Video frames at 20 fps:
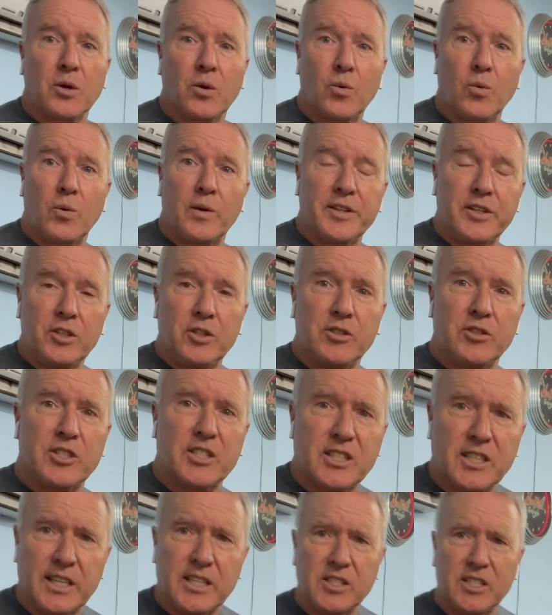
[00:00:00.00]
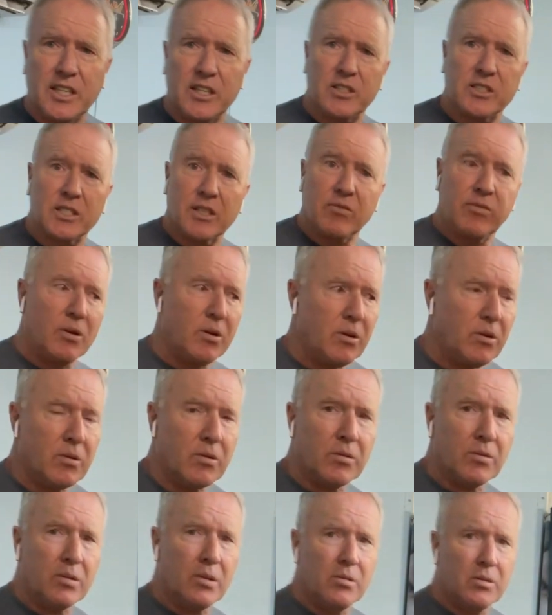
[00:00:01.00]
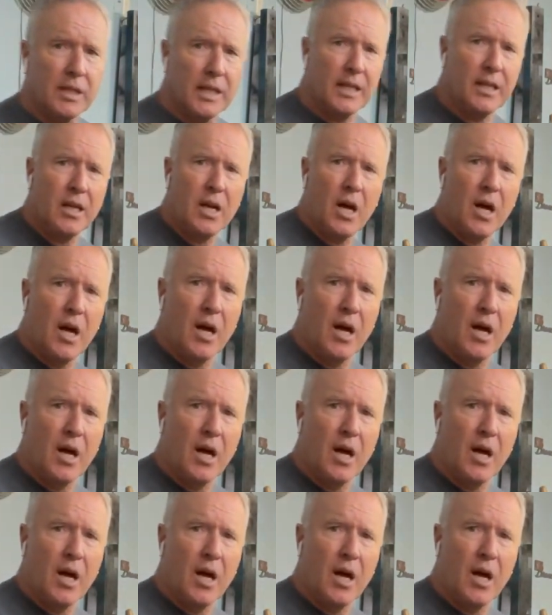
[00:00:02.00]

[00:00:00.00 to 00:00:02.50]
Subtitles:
well then you just got to say to yourself, oh, okay,